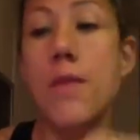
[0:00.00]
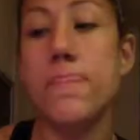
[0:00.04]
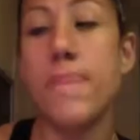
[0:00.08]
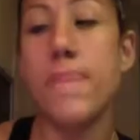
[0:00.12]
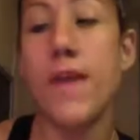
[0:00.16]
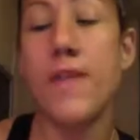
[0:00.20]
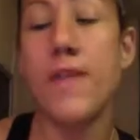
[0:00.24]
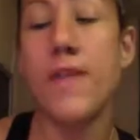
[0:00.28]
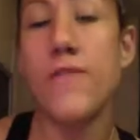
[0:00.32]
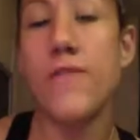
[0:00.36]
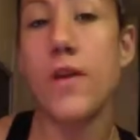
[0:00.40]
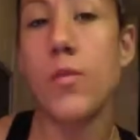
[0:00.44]

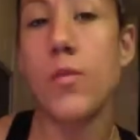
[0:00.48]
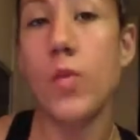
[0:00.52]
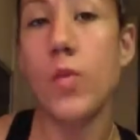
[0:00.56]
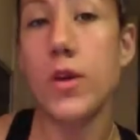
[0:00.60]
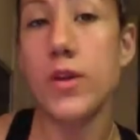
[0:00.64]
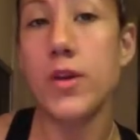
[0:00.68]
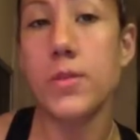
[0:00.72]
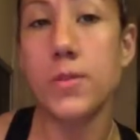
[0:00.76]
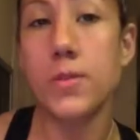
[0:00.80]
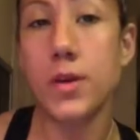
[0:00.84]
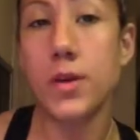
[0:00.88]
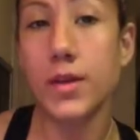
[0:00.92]
If I
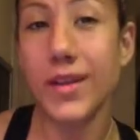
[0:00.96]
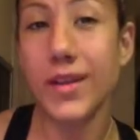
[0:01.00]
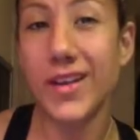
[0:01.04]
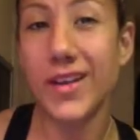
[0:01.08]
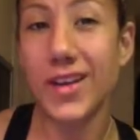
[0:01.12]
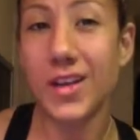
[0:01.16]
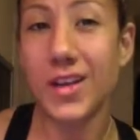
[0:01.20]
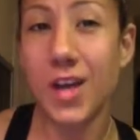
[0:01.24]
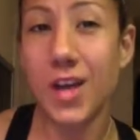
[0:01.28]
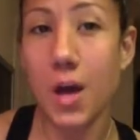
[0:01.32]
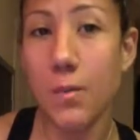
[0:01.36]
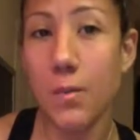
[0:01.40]
wanted to put like
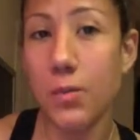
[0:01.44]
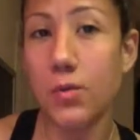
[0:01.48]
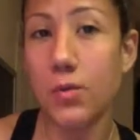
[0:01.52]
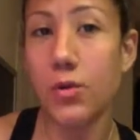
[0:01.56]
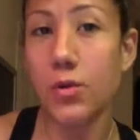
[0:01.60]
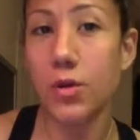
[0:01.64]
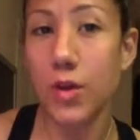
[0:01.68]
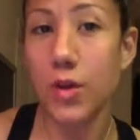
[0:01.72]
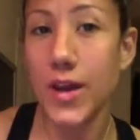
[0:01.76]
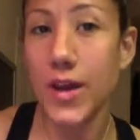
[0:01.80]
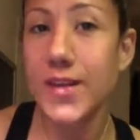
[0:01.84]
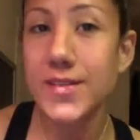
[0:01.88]
a couple
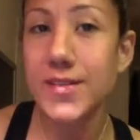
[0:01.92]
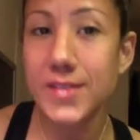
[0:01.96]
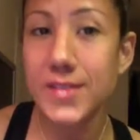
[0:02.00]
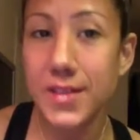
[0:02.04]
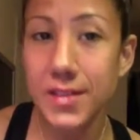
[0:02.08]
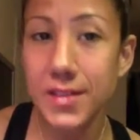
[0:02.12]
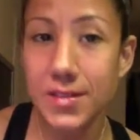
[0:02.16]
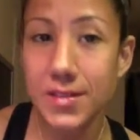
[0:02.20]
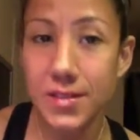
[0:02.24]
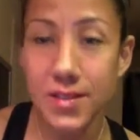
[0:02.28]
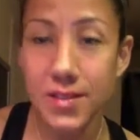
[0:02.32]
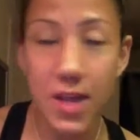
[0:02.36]

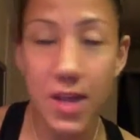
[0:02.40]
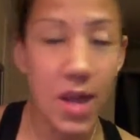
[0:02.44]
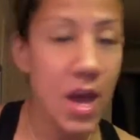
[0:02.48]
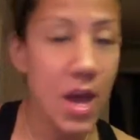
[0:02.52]
craisins,